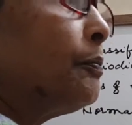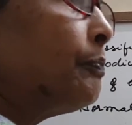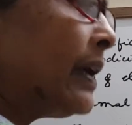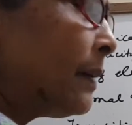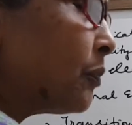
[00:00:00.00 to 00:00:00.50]

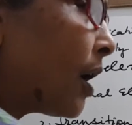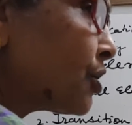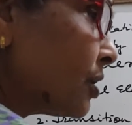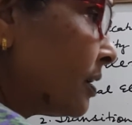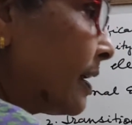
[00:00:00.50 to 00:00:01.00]
P block,
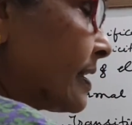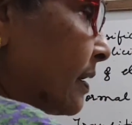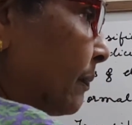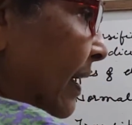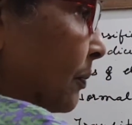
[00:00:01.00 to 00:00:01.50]
children, it's a
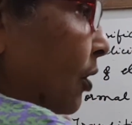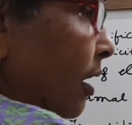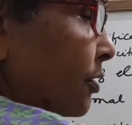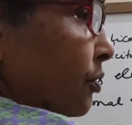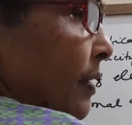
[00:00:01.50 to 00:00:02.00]
big
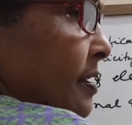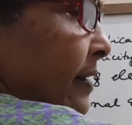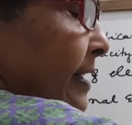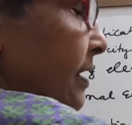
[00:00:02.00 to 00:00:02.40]
block towards right